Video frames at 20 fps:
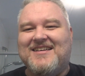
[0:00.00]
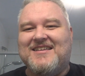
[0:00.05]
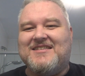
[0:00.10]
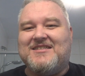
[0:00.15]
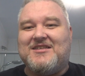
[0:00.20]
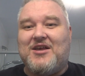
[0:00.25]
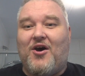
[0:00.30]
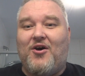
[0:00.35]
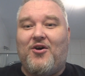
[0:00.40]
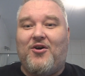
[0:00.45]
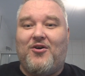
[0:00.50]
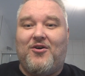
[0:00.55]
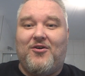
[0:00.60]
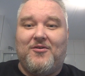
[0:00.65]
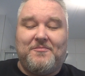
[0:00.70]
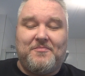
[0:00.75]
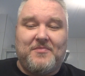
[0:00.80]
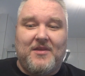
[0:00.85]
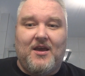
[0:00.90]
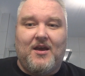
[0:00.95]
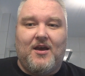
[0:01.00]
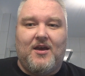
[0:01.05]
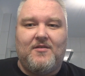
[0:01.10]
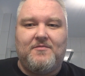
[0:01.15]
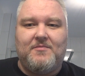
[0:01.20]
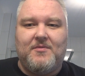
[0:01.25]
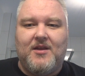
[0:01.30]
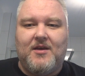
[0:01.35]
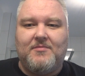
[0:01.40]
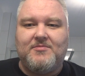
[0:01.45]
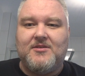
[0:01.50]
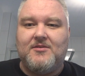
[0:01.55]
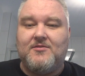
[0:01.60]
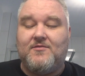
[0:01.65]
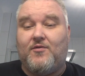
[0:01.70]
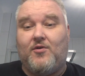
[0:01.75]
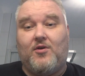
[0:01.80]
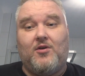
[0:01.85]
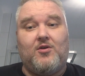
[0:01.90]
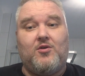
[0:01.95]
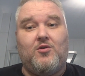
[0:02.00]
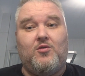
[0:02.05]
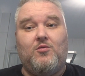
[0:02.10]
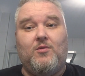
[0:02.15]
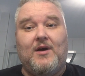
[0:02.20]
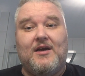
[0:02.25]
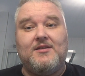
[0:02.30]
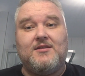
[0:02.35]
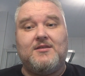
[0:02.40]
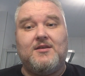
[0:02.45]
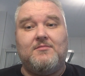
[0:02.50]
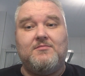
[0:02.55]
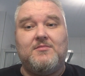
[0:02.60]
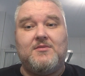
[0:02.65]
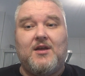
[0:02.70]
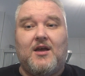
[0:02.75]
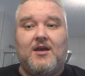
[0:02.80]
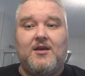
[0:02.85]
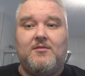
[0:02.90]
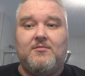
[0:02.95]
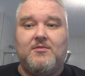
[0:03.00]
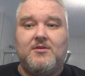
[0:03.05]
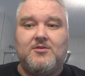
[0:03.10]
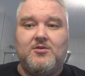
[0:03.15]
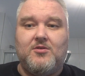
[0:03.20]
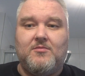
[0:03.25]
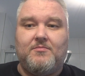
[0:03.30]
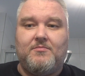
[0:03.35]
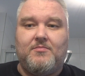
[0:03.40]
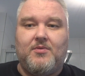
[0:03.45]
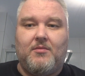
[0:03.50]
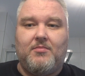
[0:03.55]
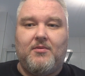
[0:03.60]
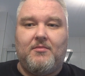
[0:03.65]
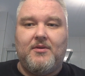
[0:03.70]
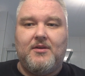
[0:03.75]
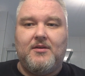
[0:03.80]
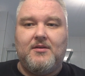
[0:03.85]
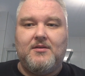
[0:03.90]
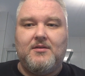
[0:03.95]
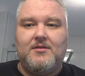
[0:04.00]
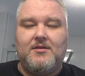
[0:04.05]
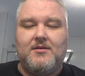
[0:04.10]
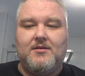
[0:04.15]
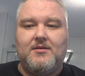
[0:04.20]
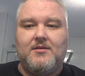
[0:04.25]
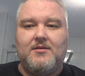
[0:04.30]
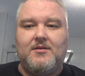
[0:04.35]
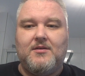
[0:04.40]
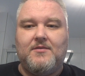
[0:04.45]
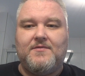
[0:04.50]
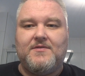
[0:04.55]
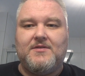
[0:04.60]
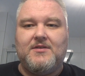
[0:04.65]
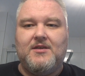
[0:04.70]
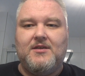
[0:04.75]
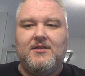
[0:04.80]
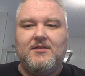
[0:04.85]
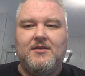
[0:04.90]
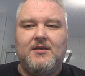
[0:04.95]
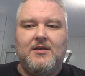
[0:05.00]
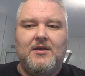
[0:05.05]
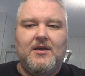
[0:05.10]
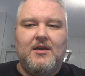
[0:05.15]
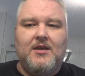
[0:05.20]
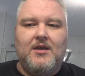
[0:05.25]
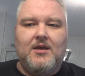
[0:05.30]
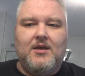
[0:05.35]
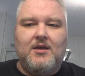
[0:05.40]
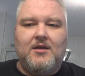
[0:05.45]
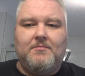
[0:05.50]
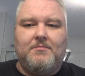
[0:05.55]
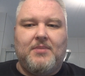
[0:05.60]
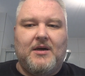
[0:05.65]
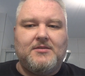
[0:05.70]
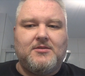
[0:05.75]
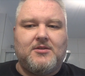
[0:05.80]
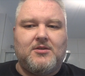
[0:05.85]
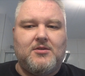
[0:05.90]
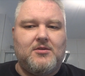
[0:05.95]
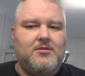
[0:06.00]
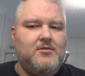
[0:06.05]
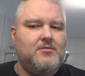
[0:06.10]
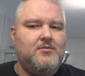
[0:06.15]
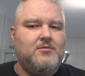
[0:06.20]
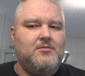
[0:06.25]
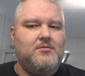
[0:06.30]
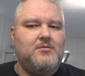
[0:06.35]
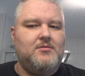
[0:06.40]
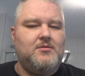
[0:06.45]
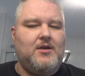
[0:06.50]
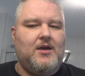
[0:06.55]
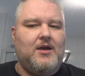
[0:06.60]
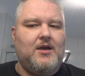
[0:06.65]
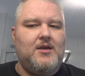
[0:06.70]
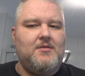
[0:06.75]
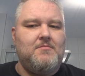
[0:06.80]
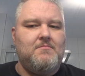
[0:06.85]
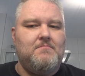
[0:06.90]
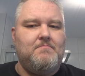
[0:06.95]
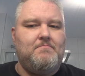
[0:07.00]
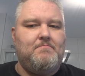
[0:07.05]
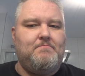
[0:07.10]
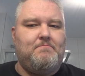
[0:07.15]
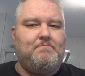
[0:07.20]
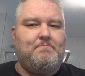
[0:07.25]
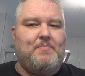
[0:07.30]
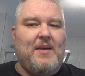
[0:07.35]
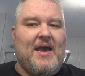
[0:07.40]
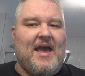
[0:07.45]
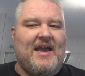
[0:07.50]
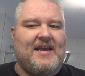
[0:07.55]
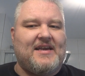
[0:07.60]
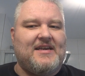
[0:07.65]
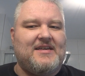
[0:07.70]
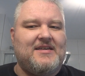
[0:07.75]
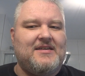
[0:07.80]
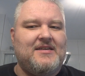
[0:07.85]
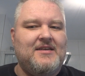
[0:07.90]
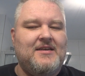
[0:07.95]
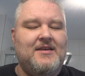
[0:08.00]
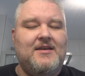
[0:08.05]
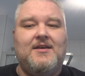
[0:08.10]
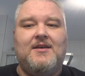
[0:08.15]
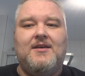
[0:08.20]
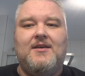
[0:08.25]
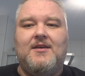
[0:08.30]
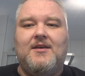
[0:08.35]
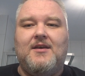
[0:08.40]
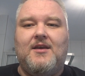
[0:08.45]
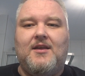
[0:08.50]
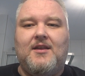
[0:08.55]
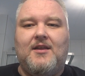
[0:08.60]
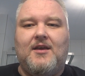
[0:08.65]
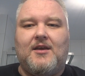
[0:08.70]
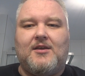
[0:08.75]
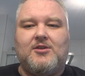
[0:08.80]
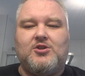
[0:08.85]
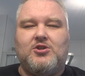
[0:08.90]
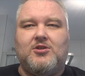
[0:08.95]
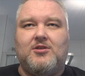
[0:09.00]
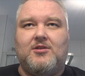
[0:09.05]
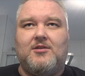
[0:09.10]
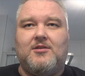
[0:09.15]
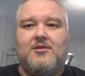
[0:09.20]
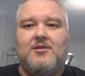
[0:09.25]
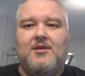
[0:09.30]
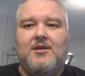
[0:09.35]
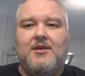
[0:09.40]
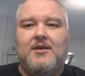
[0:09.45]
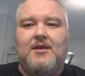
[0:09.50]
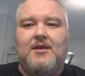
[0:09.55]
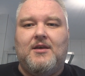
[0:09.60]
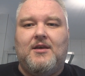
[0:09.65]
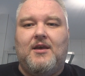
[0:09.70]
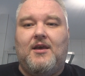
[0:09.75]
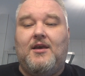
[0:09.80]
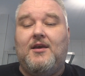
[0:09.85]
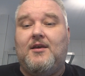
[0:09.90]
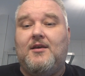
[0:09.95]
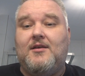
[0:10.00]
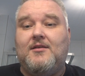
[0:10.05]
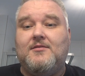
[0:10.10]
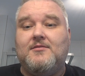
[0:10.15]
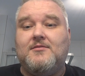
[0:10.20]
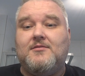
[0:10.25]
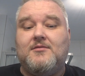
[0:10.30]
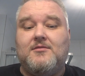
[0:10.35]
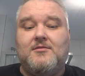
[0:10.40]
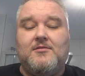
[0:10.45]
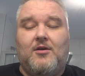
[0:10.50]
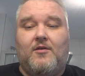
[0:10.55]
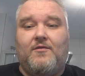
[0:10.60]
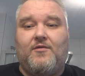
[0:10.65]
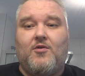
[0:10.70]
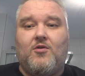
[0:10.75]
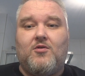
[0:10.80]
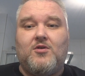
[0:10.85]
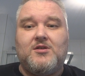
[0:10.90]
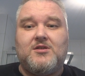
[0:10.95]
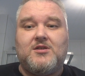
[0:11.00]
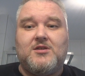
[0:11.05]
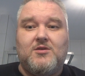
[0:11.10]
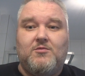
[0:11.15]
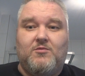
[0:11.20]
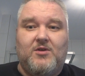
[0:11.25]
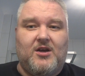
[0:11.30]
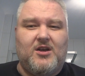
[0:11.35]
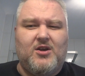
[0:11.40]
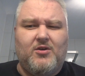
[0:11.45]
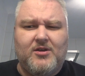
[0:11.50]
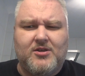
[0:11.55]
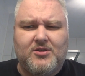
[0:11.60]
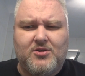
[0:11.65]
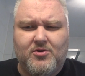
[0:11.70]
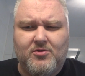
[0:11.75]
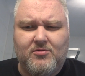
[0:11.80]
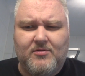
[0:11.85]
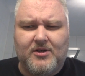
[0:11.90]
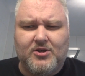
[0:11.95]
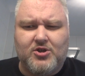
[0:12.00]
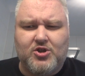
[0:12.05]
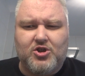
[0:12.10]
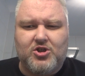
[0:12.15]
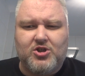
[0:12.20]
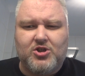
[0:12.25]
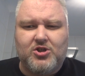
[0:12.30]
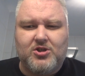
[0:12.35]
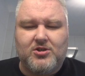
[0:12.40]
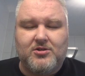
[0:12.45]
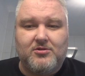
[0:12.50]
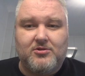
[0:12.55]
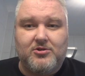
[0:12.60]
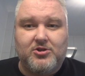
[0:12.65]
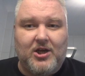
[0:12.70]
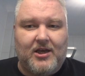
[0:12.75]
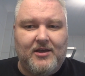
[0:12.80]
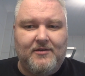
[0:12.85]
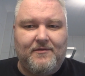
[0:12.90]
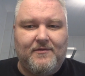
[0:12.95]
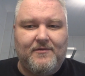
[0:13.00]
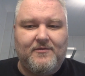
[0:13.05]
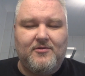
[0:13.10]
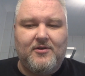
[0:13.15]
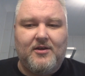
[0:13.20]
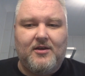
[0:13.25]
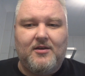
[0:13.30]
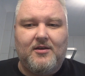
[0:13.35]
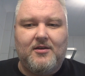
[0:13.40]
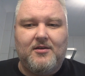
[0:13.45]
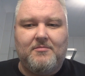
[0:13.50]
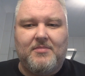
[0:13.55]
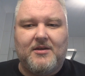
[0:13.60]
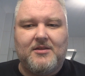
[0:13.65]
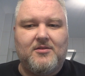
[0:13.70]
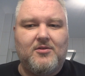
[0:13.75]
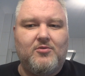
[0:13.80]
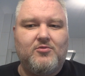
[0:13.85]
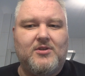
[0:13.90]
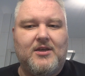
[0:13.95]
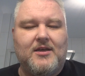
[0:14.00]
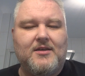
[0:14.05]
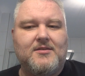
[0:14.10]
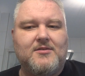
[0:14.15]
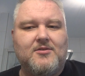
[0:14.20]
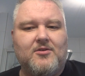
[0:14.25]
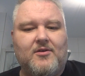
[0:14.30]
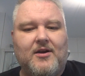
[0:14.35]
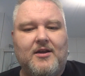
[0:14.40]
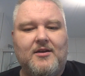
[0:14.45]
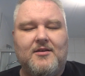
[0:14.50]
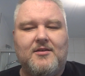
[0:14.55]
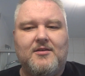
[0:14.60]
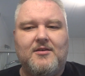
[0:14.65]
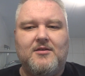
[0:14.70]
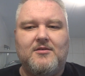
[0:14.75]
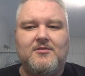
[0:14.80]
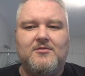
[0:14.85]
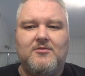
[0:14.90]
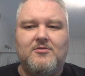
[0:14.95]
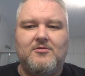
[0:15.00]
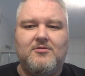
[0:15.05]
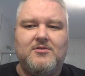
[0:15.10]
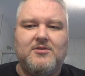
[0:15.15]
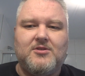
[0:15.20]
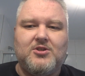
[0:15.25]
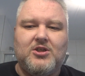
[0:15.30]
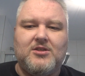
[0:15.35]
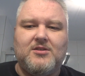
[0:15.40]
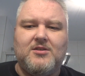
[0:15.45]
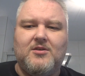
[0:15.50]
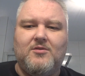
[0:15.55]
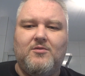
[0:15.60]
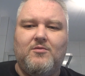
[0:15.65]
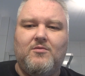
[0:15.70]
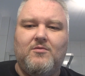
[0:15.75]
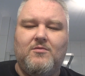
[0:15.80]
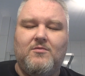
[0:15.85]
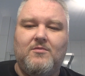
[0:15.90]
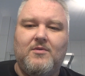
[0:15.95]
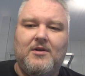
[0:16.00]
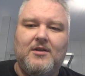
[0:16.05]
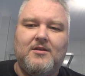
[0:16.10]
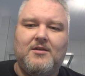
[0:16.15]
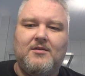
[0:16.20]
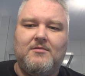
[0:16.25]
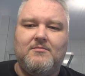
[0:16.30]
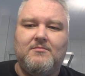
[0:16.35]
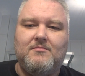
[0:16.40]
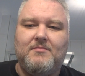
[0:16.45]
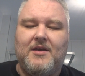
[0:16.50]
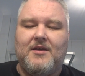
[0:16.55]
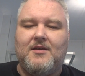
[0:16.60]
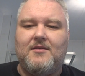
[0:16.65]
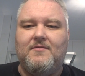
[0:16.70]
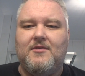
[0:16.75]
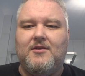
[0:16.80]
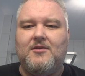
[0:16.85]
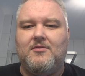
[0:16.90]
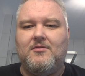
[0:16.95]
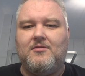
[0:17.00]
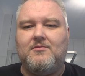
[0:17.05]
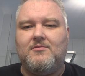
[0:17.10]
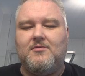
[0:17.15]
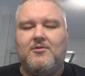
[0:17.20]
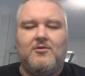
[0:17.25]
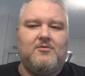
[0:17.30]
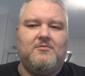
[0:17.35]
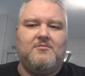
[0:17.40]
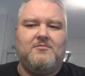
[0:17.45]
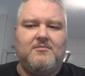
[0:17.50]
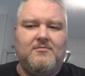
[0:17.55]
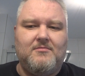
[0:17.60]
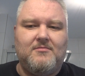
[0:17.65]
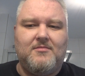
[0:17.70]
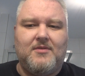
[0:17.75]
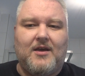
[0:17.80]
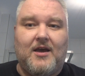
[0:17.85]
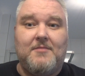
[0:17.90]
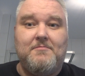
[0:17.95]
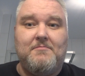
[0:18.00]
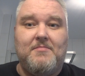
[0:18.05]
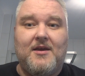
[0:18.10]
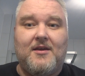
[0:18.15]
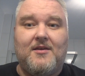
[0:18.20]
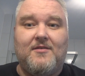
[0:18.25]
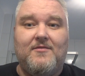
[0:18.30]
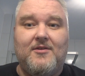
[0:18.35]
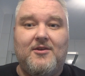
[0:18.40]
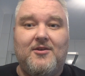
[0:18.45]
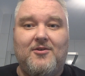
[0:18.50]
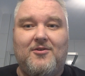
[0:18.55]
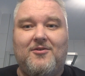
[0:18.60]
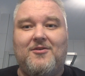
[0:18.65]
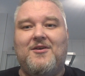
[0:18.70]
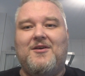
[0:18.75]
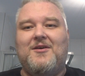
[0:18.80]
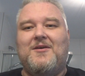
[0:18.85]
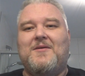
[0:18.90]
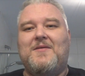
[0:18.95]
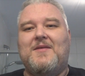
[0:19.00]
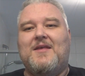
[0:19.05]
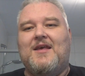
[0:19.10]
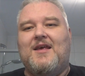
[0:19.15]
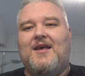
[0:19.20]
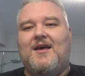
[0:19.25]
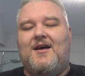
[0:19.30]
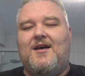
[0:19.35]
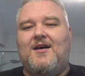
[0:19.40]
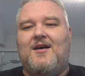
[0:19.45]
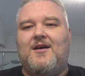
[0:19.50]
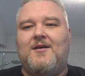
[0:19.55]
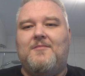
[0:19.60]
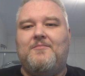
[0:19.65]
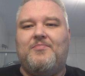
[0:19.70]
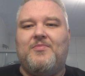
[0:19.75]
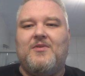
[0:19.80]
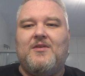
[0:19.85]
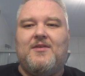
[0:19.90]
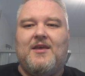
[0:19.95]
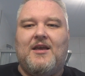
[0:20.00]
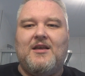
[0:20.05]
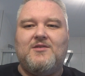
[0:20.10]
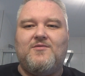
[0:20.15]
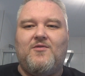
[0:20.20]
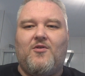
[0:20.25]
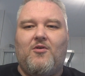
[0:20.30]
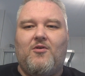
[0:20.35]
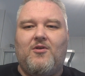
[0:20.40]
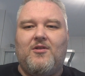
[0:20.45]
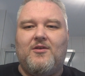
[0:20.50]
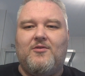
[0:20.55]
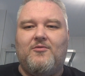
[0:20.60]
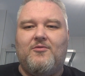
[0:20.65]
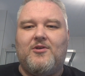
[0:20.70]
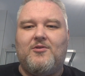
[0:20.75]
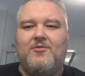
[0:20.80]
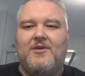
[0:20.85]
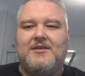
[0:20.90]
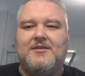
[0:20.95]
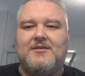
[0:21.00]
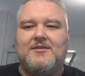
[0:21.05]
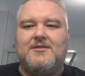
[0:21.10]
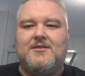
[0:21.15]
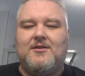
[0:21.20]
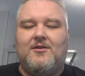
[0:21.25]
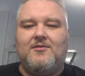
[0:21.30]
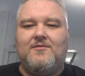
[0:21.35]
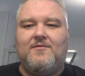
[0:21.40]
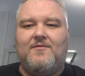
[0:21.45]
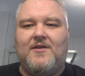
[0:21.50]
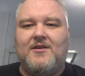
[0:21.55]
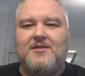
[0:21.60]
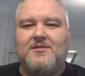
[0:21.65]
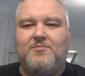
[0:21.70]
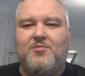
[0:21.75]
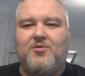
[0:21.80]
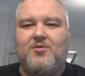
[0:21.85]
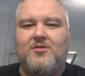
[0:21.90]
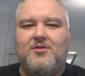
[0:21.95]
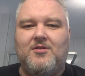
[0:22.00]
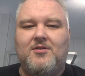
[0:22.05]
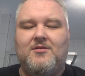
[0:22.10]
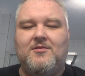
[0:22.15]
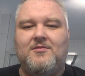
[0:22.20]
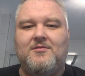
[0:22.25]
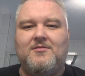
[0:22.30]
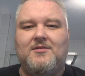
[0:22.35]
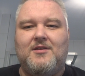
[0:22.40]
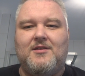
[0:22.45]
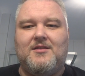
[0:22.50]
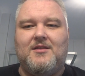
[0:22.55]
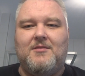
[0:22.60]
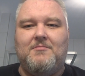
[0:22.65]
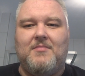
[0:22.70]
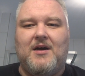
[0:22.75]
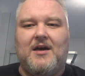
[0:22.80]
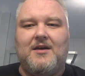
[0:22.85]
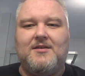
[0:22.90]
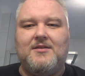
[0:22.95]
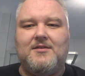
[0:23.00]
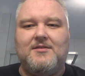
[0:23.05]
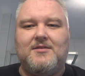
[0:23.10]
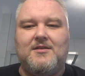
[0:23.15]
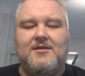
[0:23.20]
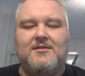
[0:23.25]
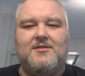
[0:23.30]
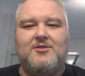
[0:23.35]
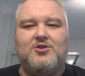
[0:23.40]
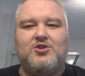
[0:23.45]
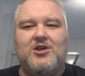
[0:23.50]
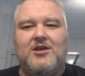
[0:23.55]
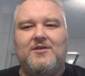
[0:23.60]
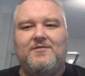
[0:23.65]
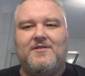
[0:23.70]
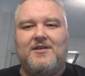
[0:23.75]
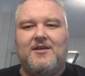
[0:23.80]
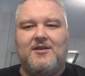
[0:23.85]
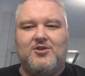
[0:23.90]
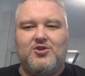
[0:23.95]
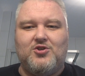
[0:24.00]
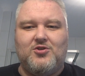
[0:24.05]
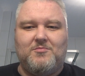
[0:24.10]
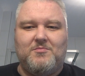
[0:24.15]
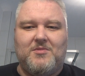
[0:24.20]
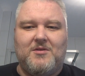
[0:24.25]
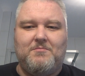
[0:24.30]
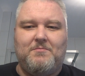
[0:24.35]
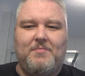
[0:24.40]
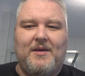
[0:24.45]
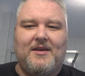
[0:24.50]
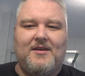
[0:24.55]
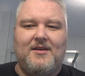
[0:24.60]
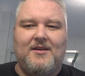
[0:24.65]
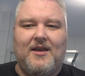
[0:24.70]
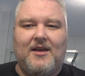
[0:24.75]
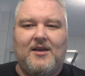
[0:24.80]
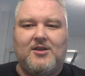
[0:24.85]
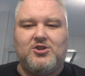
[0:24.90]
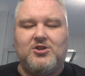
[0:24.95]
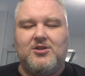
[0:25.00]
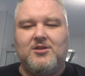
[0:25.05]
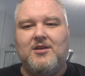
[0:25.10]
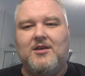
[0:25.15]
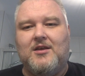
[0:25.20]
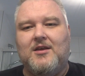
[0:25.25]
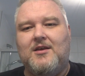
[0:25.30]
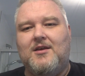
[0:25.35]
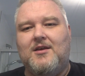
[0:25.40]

So yeah, I've been absent for quite some time, as you probably have seen, but I'm back in action. And of course, we are going to do a shave today, but no test or anything. So it's just a welcome back video, or I'm back video. Thanks for all the requests on Facebook that demanded that the ShaveTank should be back in action.